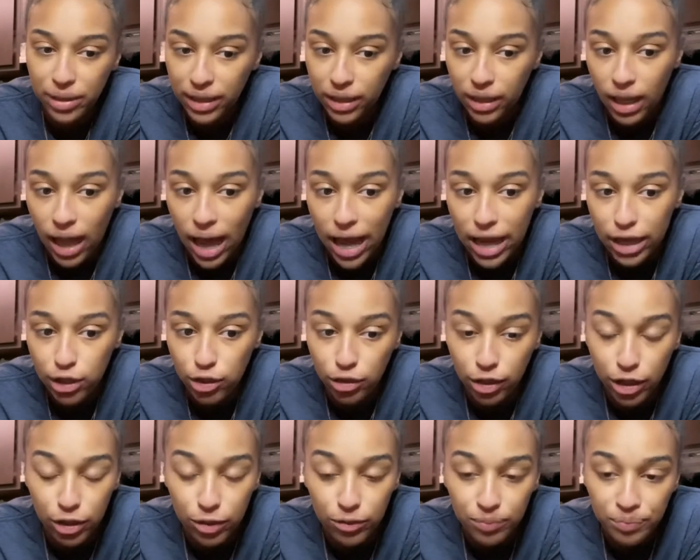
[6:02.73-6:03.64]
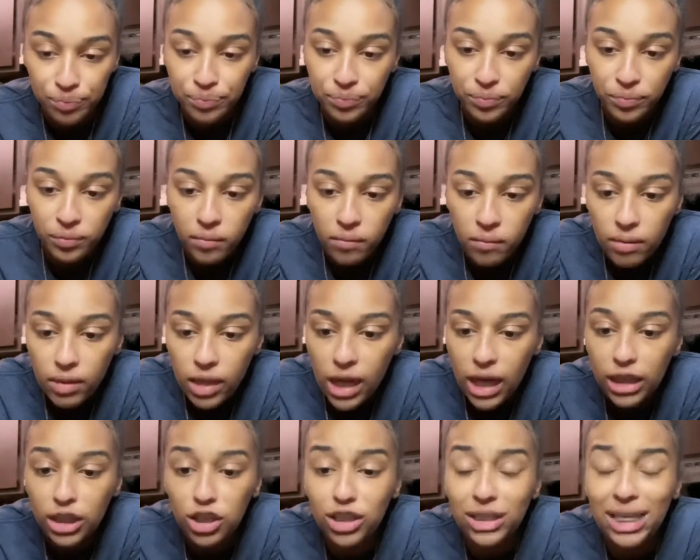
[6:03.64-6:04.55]
a lot, you know,
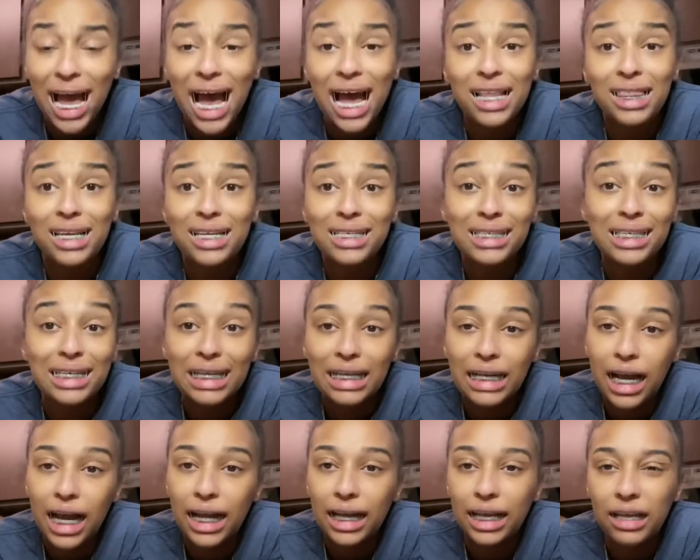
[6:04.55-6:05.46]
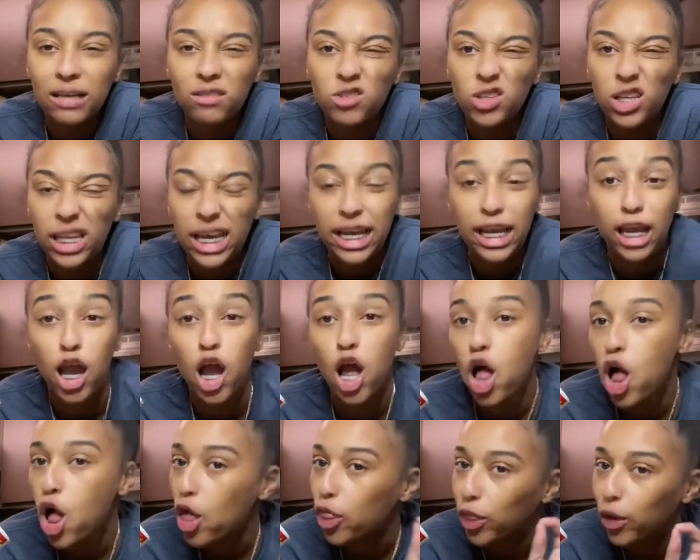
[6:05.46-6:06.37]
just add this and it kind of gives it like
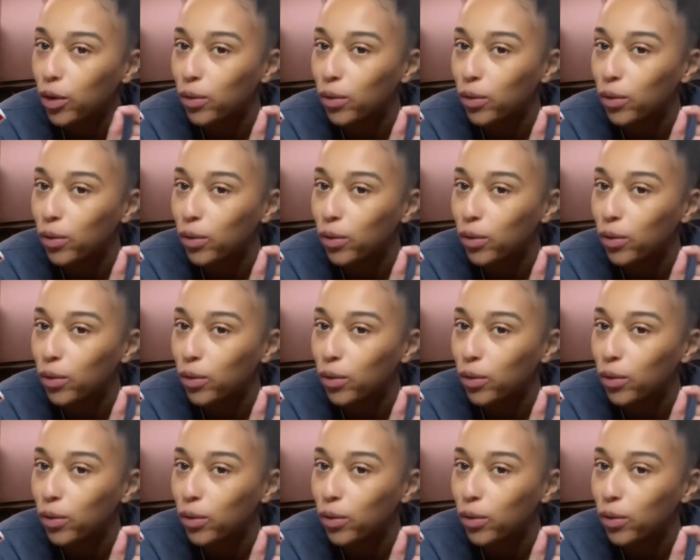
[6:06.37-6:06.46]
the